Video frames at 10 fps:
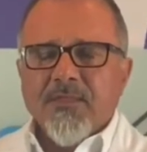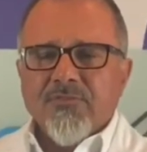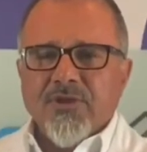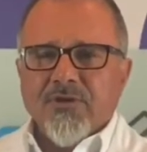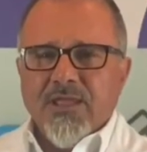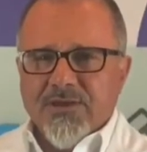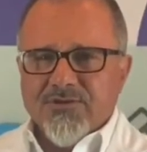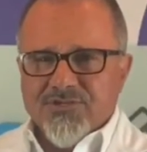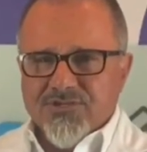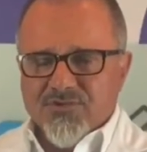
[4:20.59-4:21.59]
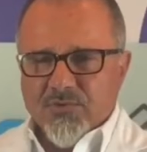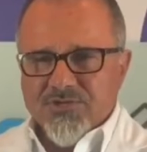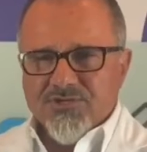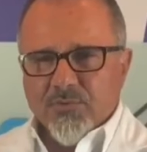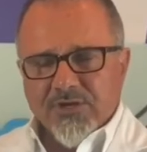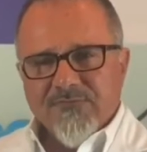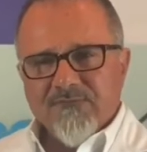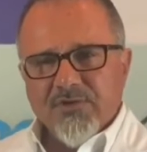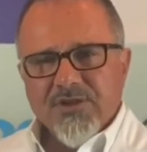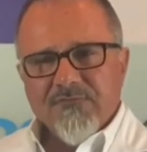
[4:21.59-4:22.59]
their energy source. So we're
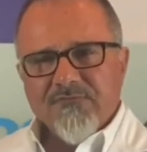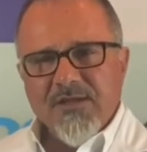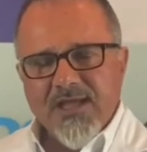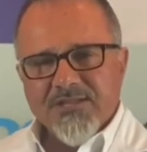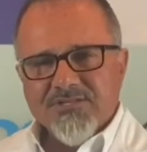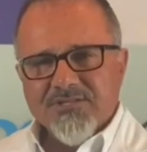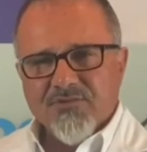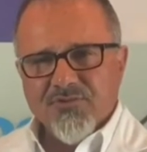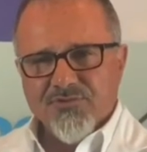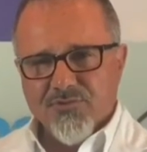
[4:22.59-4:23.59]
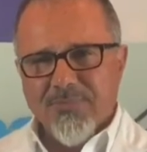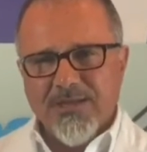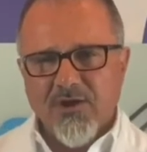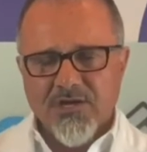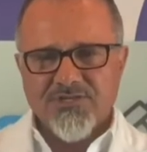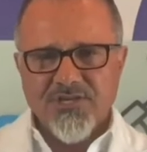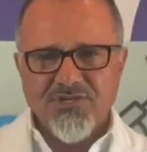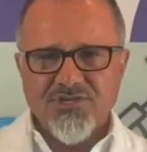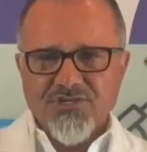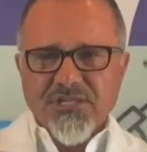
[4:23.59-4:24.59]
converting fats through beta
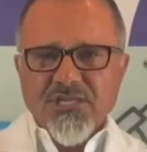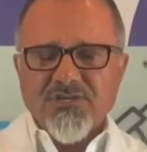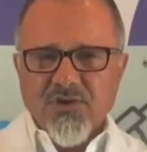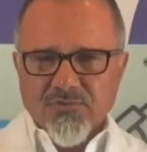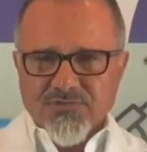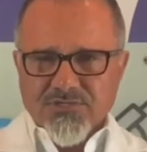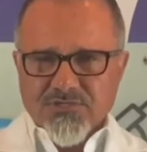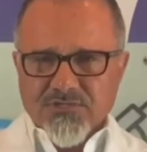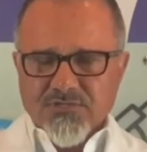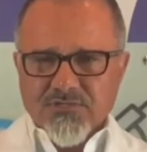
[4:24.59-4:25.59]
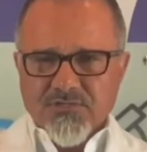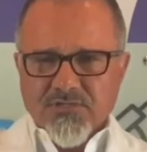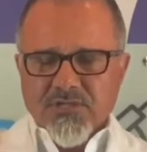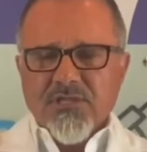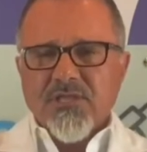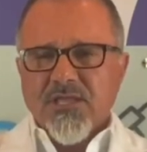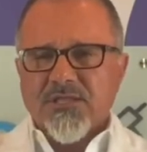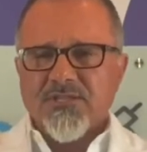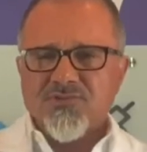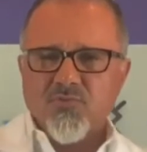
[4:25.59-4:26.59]
oxidation to ketones,
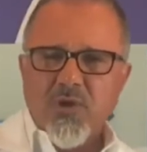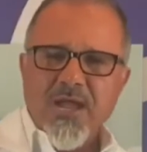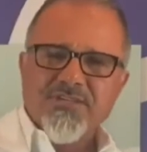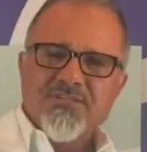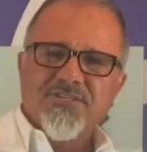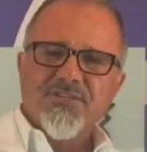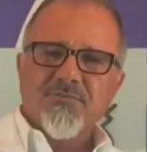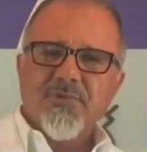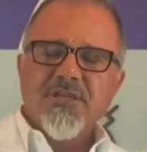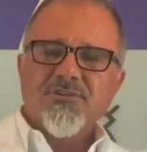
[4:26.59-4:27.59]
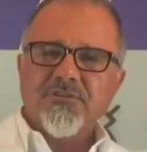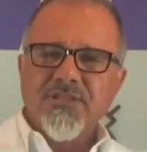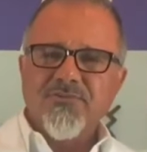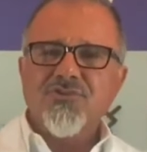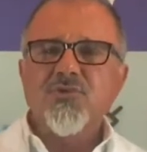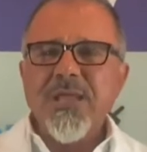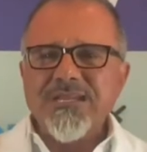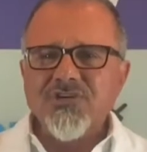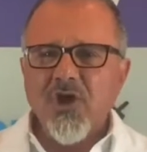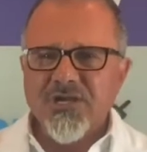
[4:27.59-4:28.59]
and this rise in serum ketone levels through
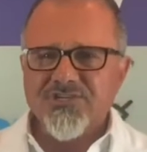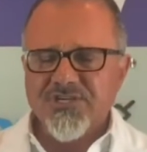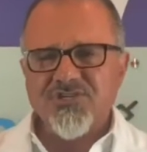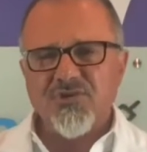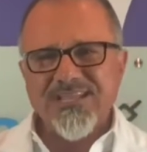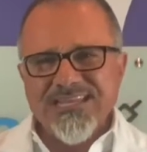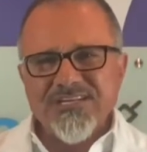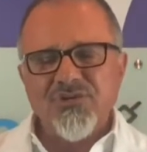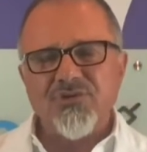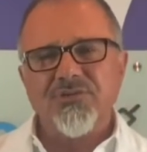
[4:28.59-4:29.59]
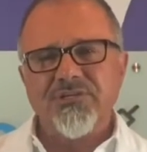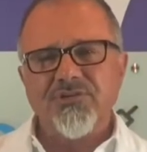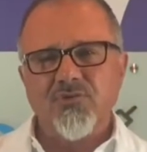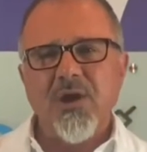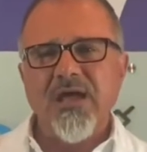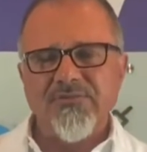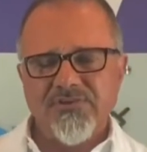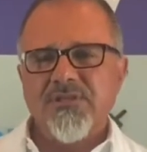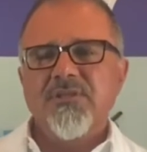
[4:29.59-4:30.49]
endogenous or internally derived